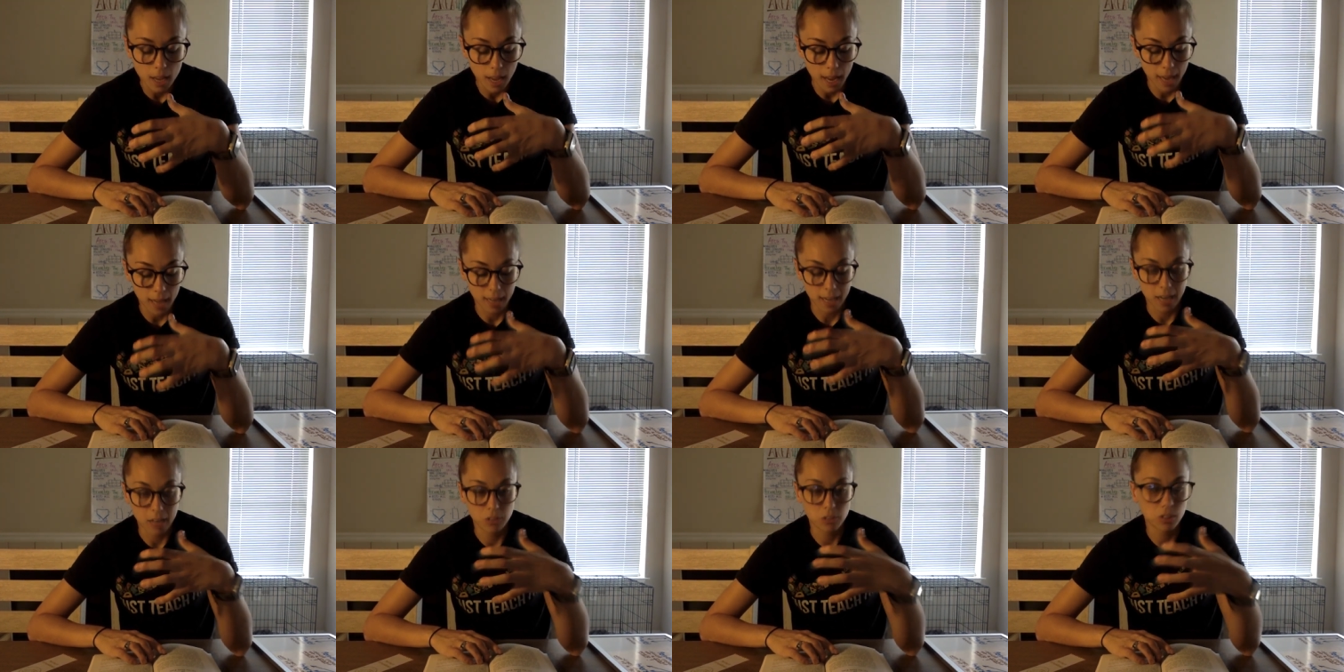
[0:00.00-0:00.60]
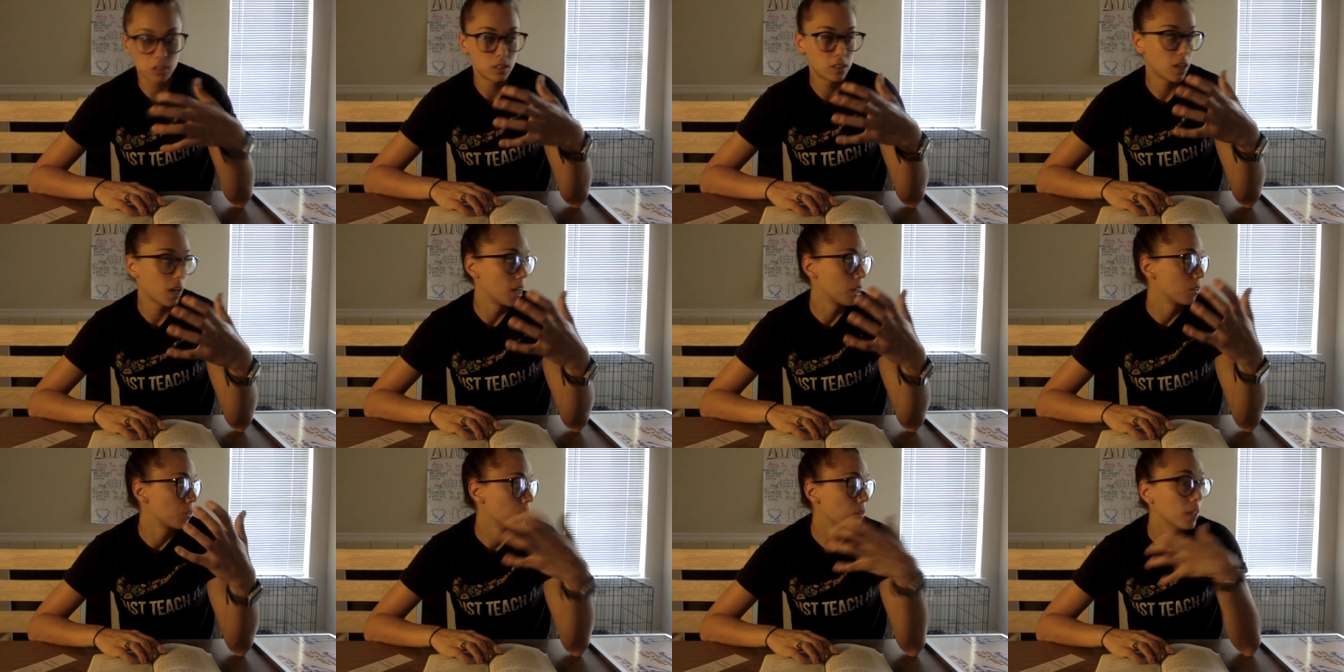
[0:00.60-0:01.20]
And now she's
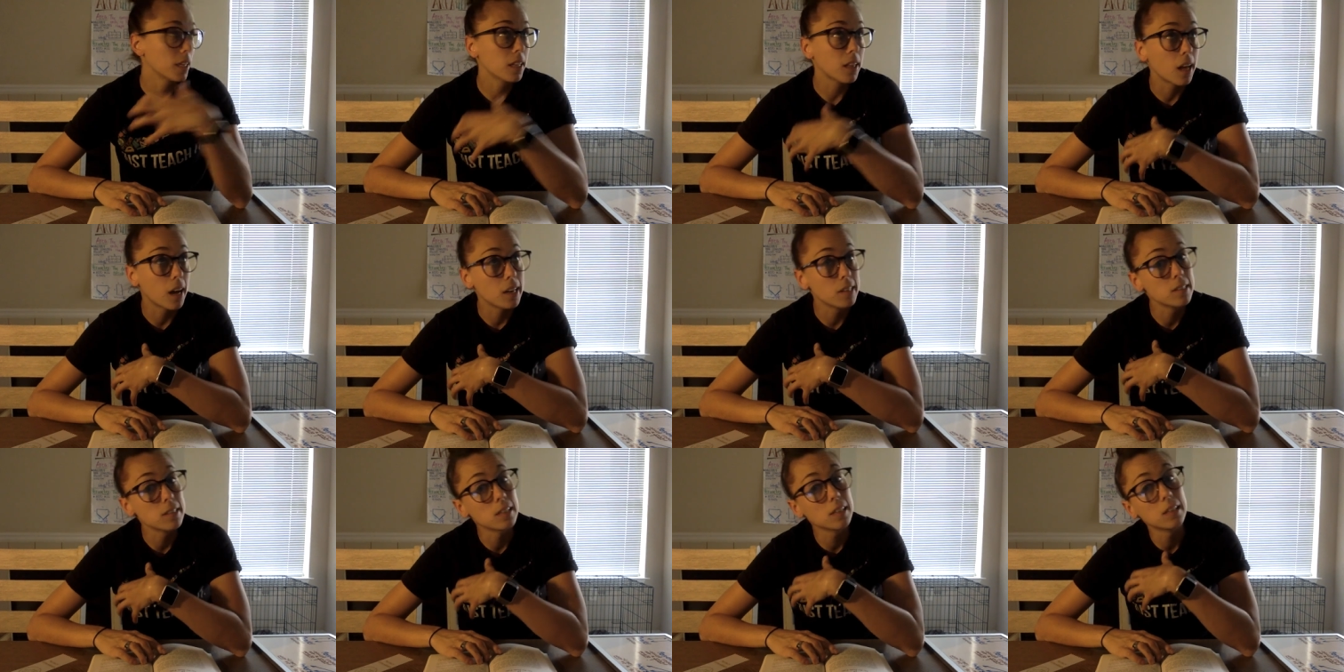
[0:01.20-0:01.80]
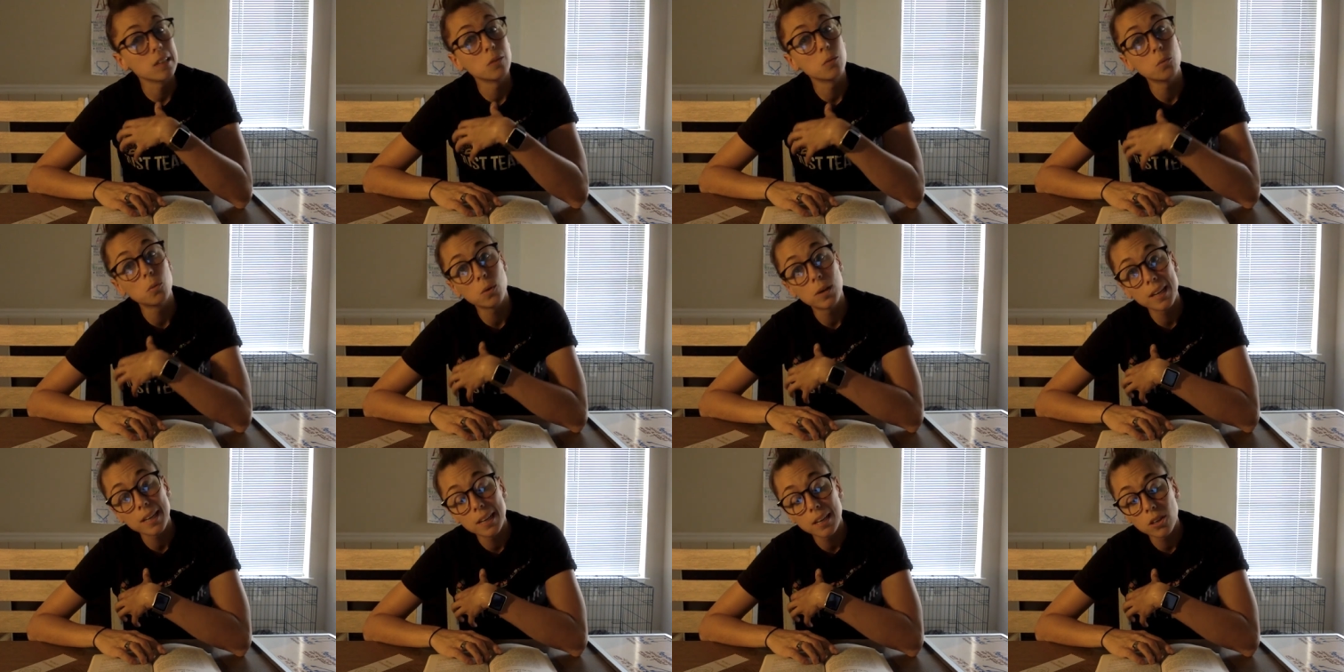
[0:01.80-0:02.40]
kind of realizing,
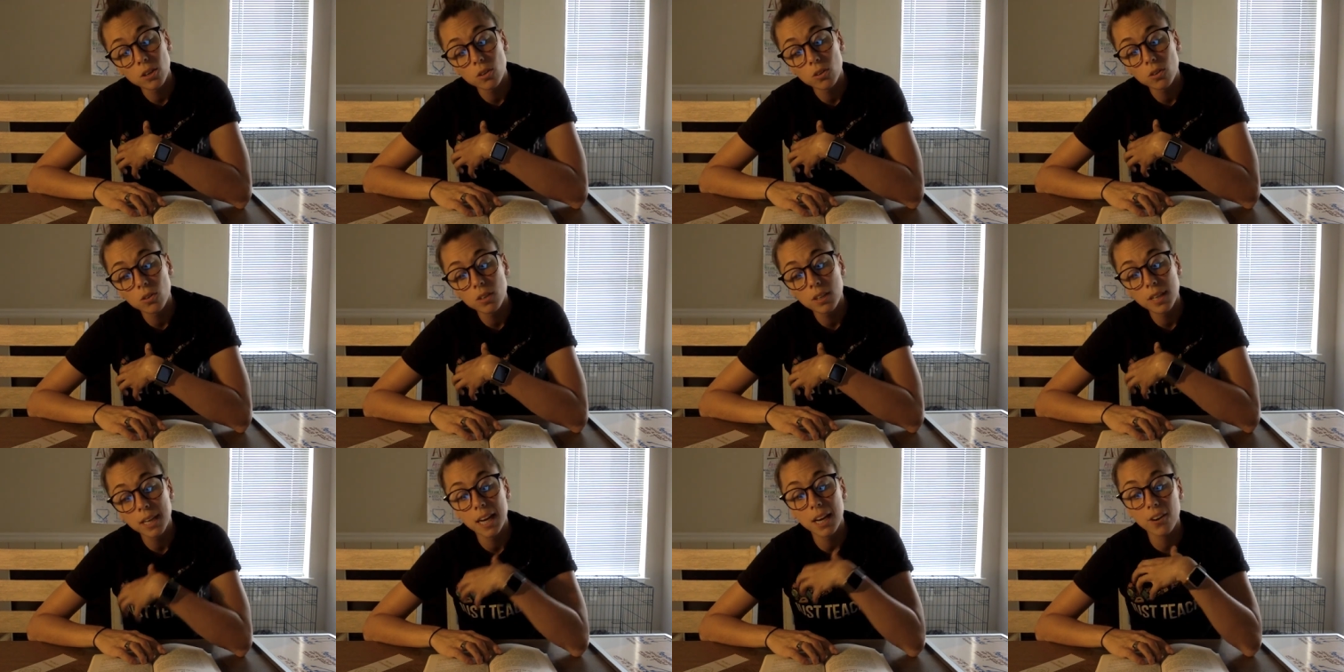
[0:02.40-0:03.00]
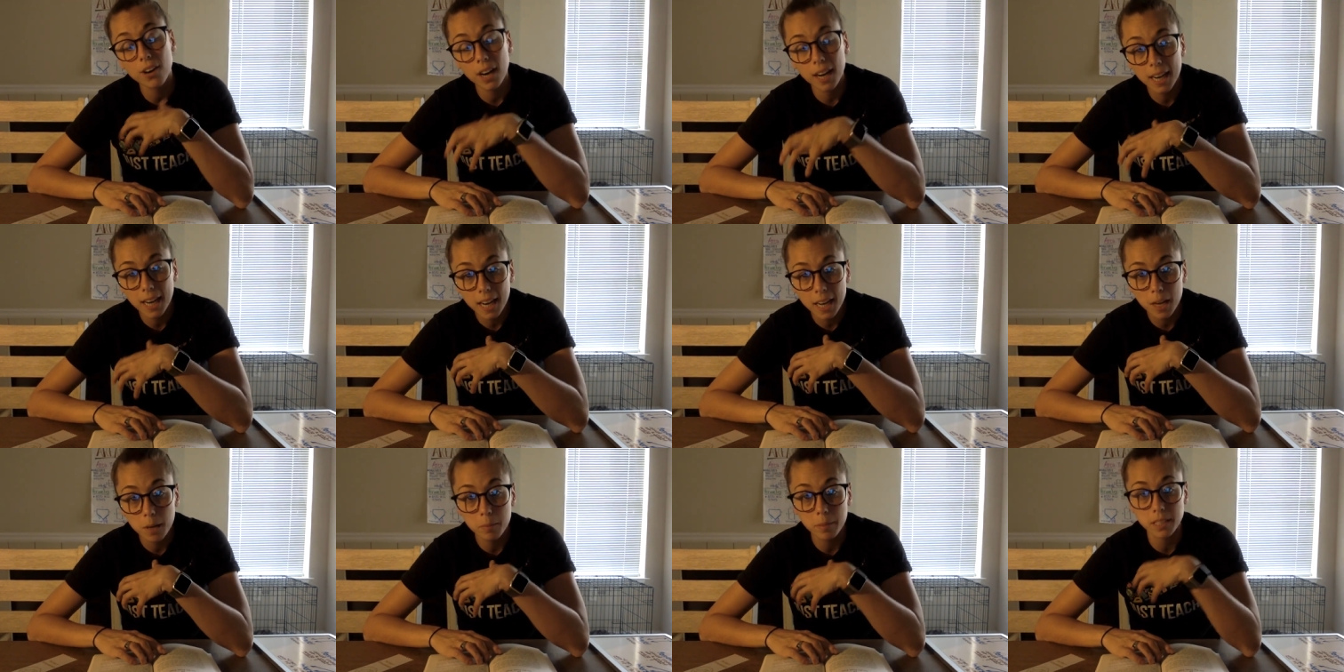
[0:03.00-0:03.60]
well, here I
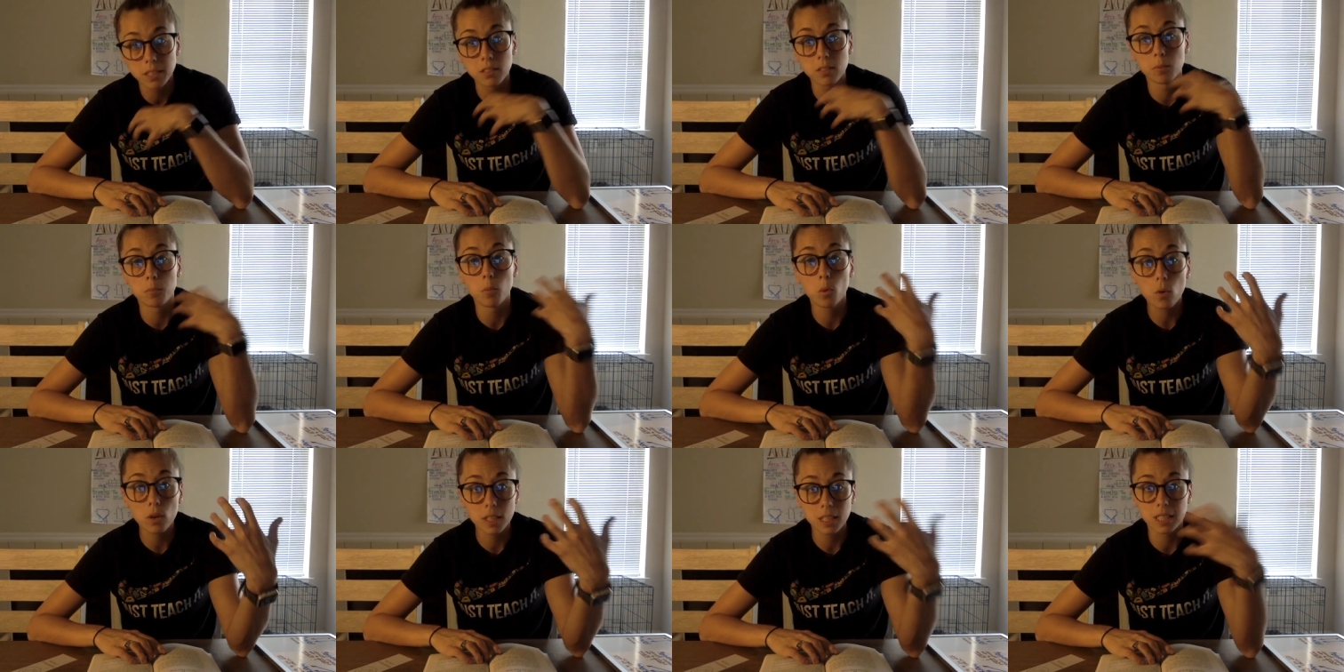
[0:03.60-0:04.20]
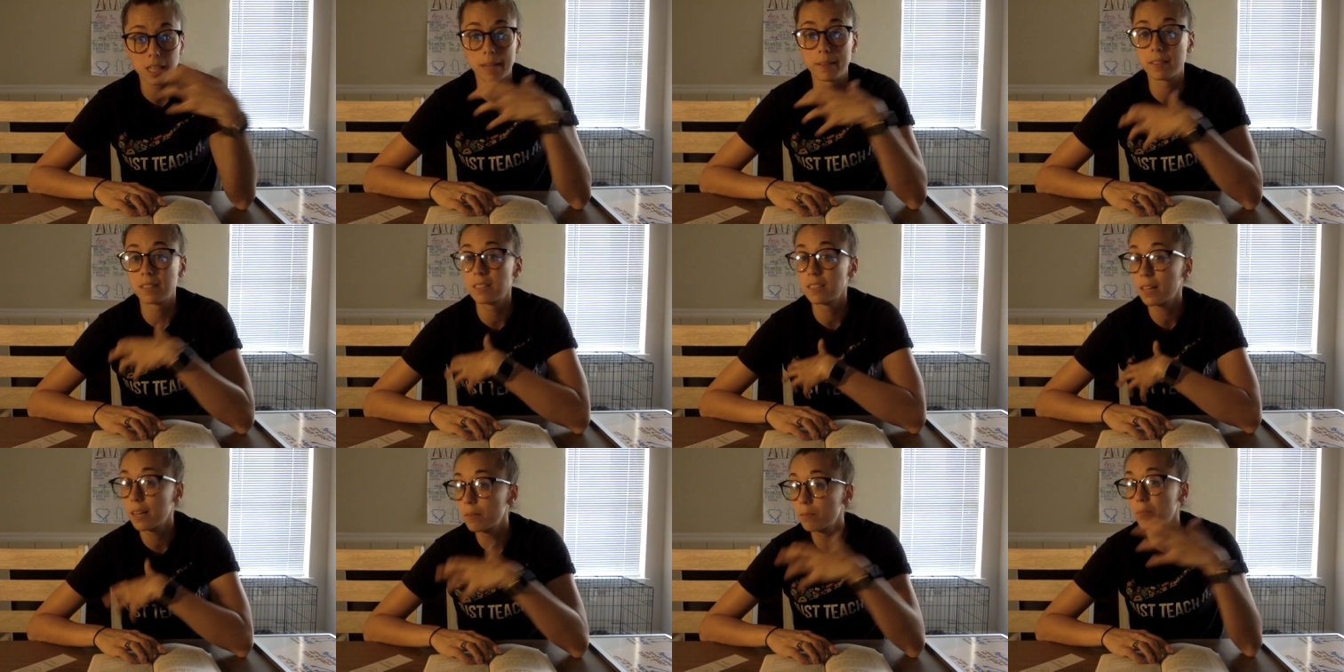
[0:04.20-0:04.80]
am. It's the morning time. The
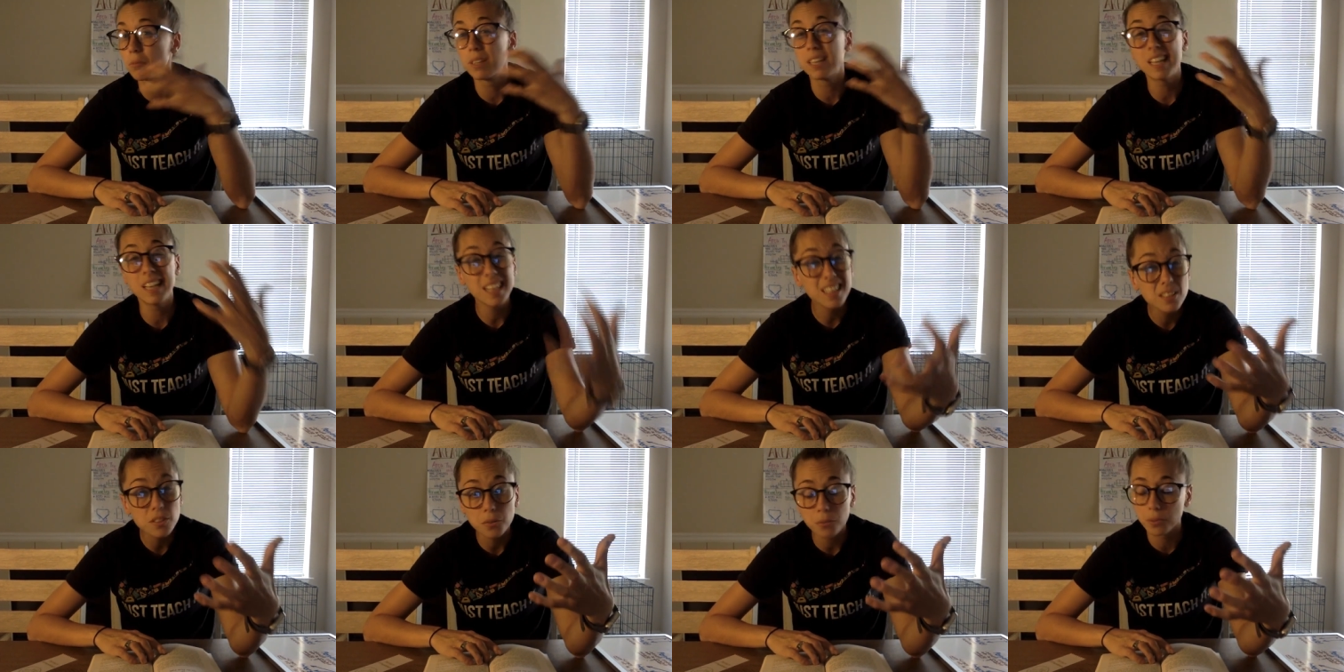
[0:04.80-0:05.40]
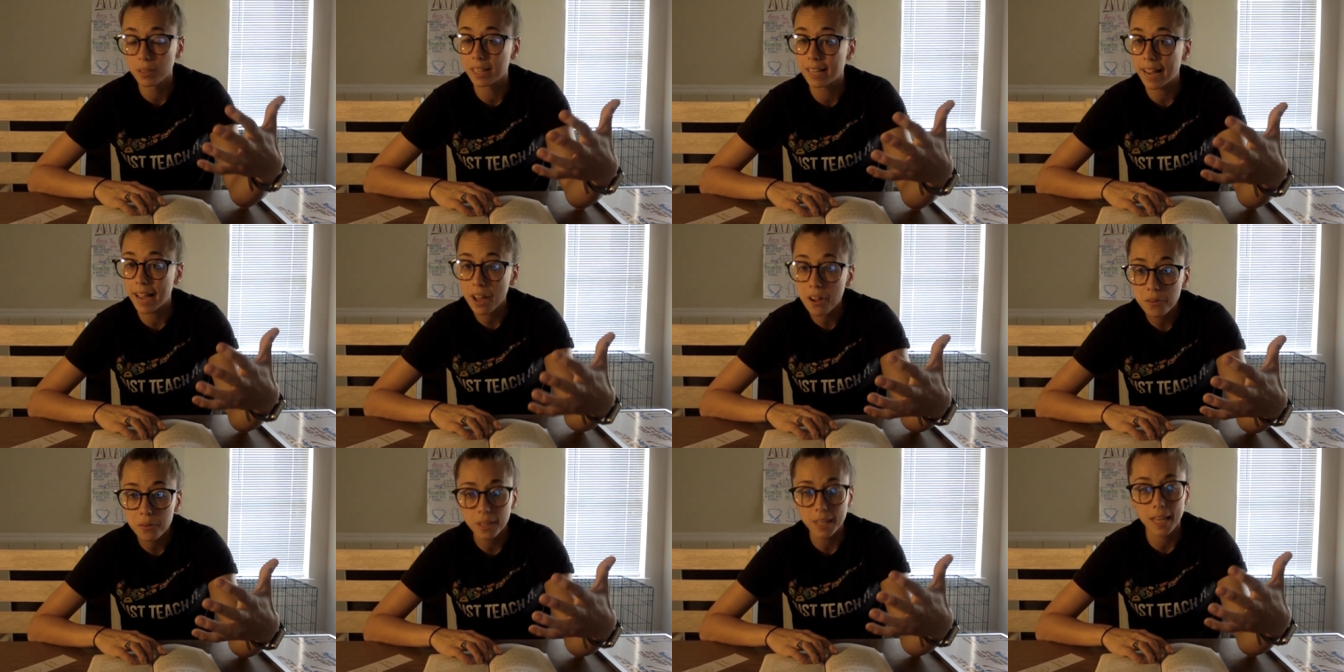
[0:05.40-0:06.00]
sun isn't really
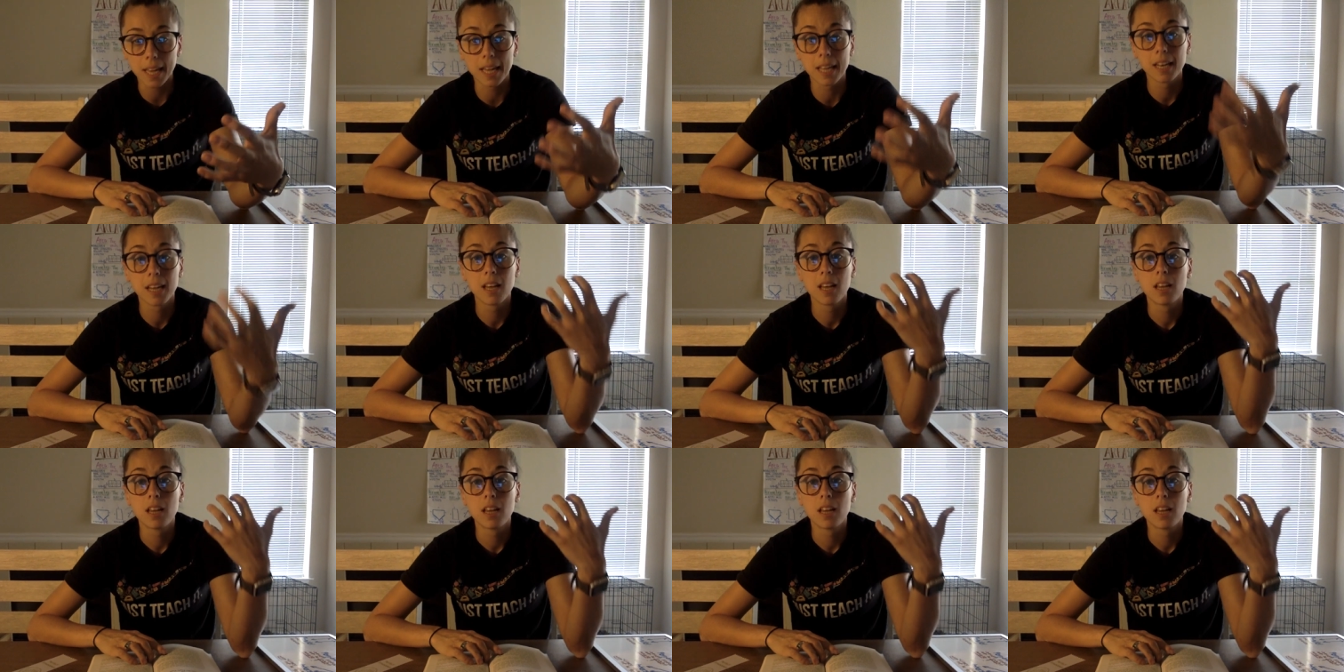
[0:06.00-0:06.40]
out yet.